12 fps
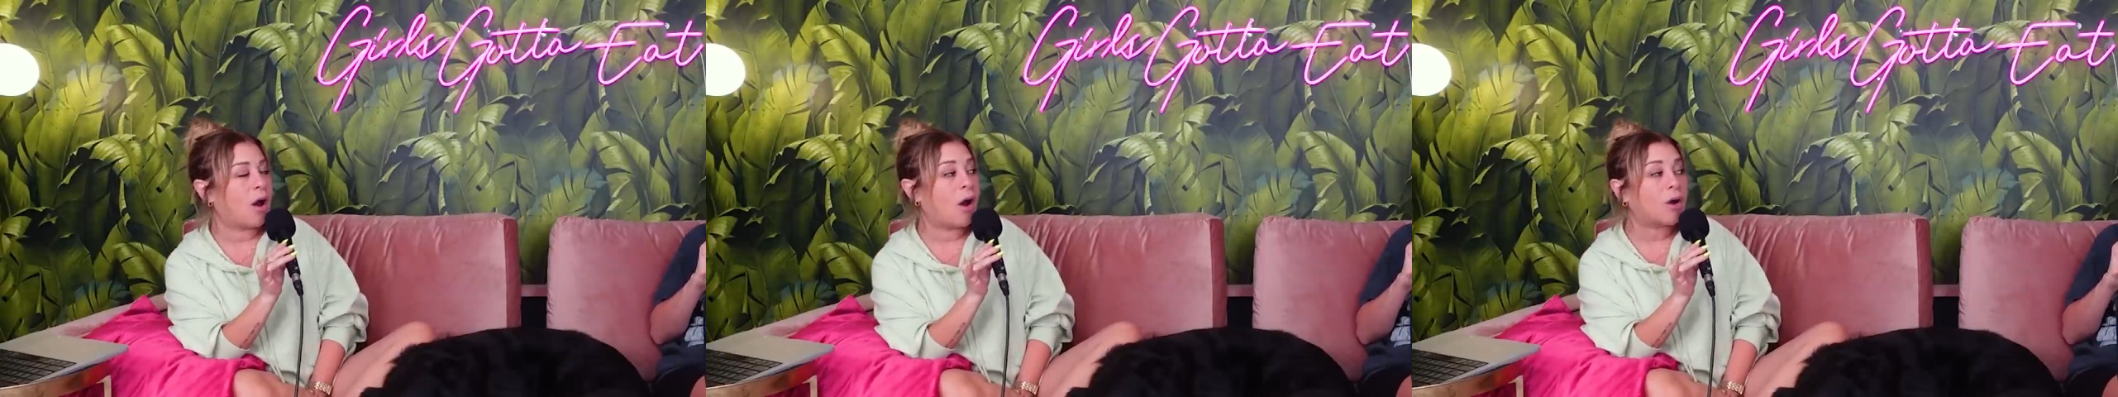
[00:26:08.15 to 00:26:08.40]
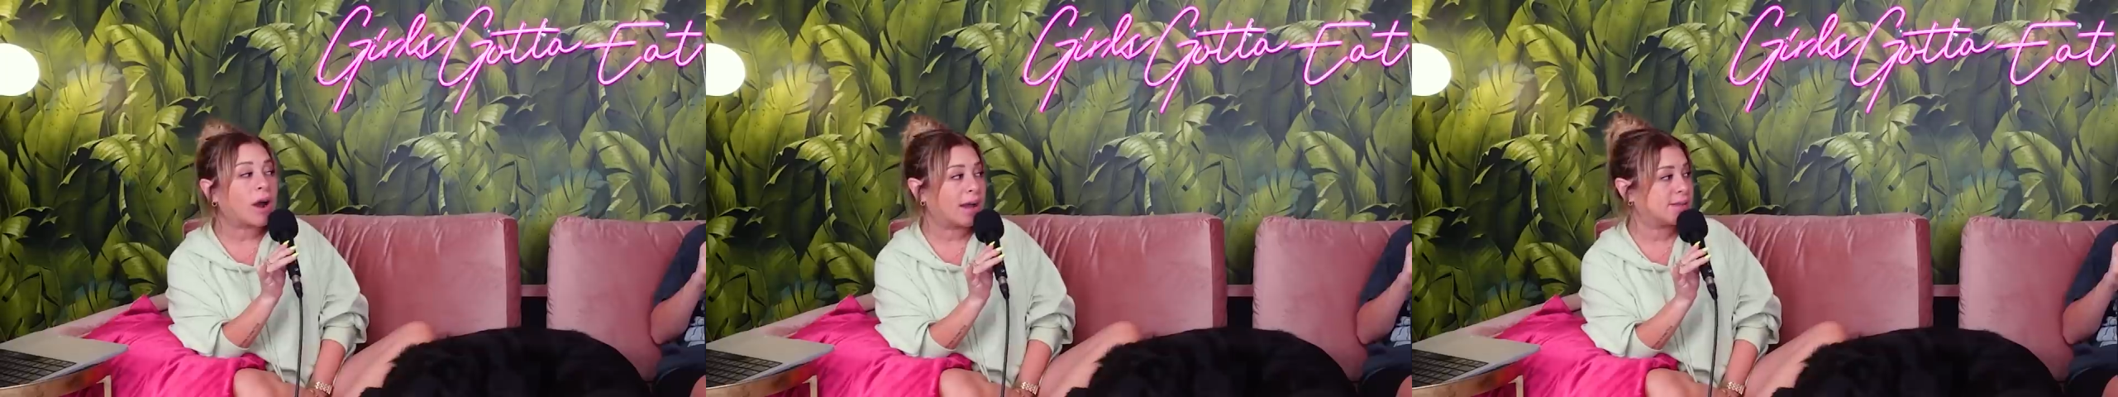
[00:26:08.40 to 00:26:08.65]

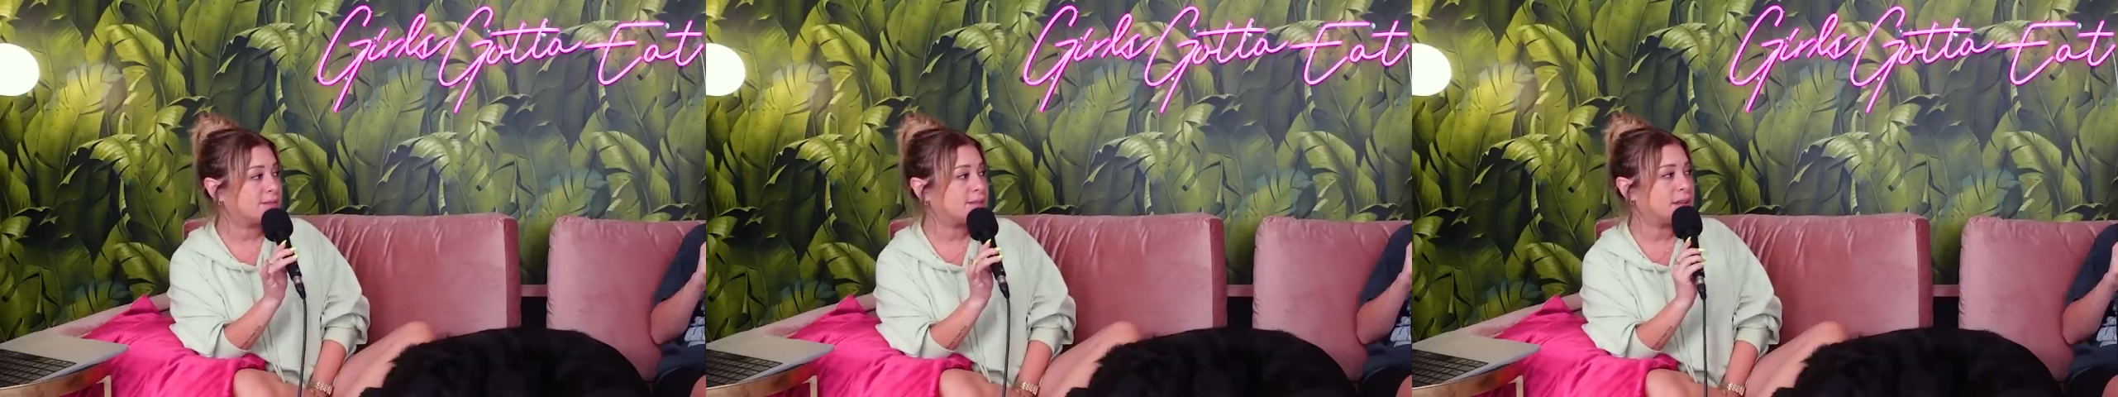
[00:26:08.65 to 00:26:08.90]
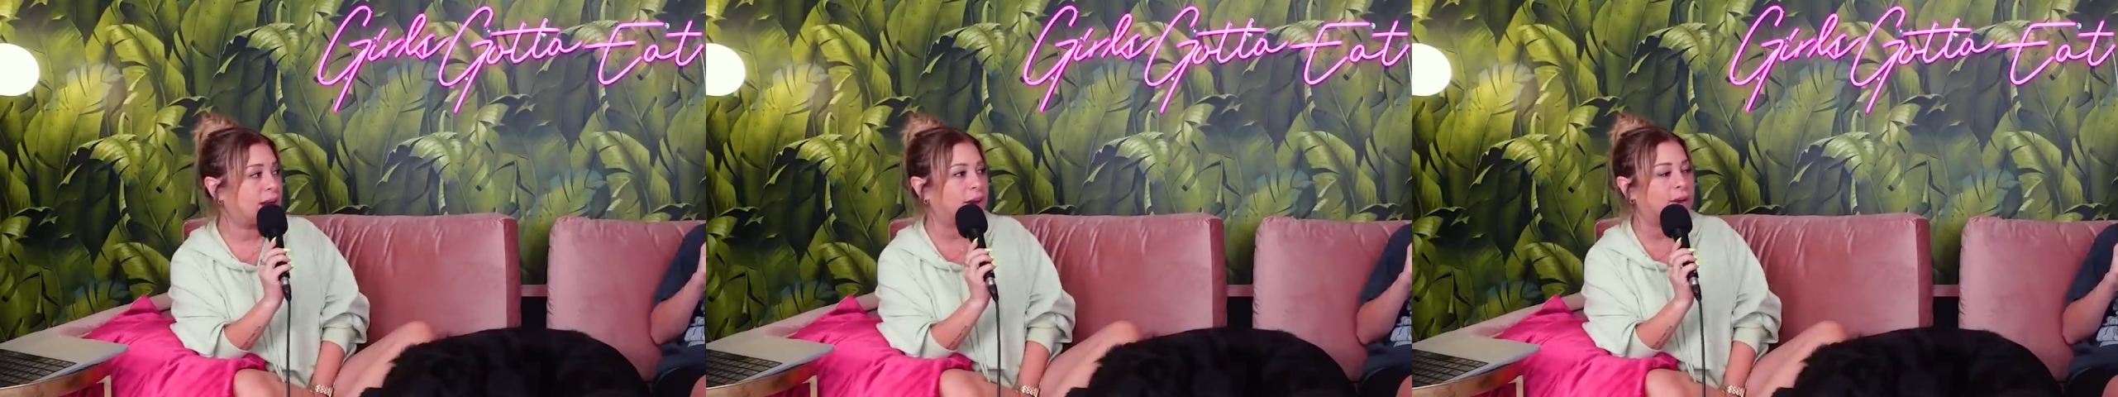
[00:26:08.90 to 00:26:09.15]
all kinds of
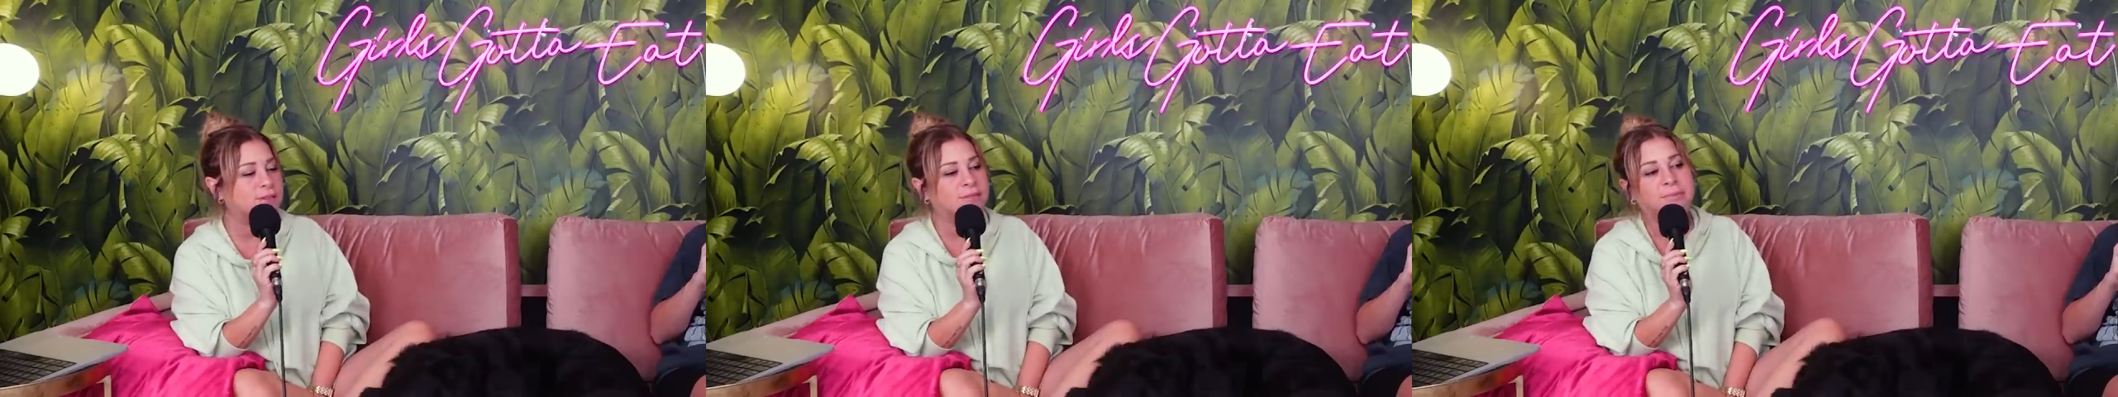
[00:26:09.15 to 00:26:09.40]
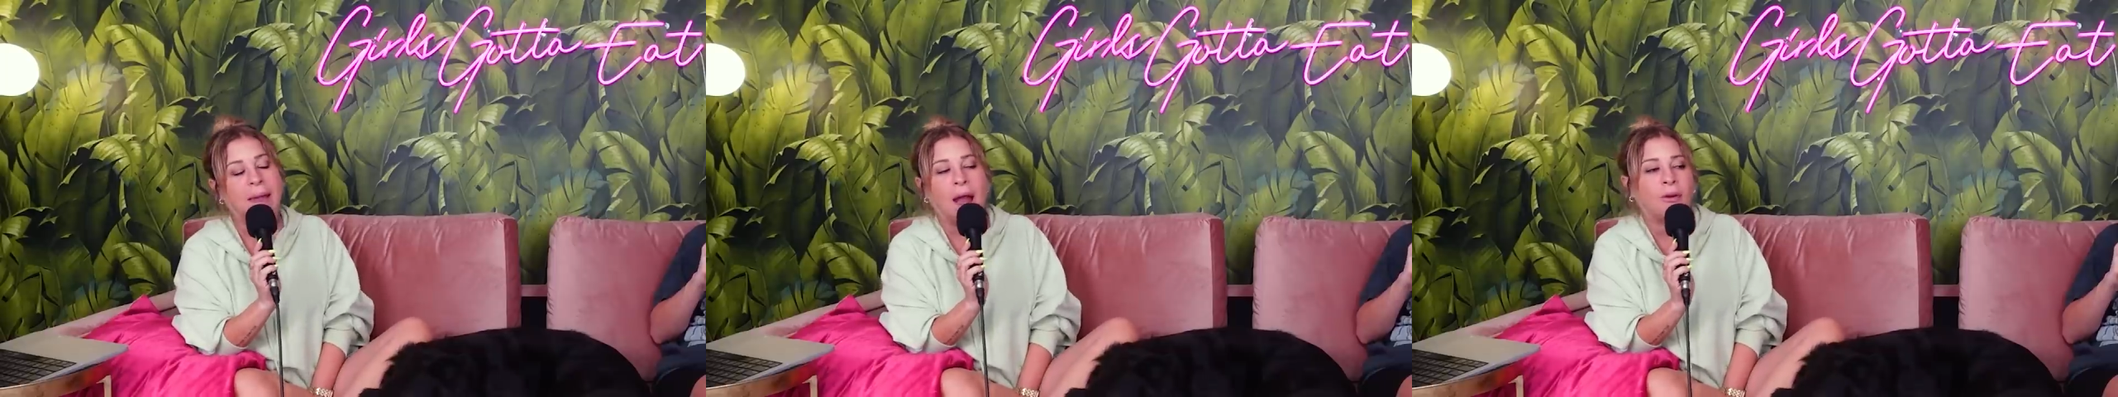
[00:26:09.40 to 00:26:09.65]
scenarios
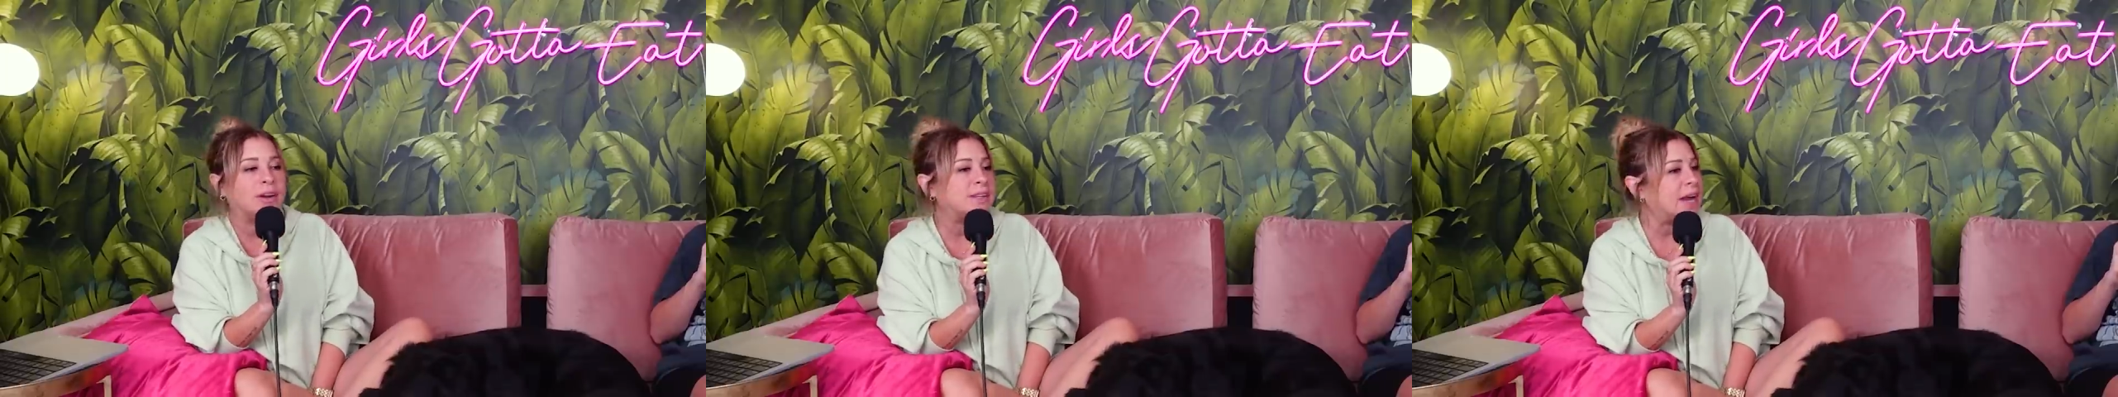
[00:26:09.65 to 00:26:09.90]
of power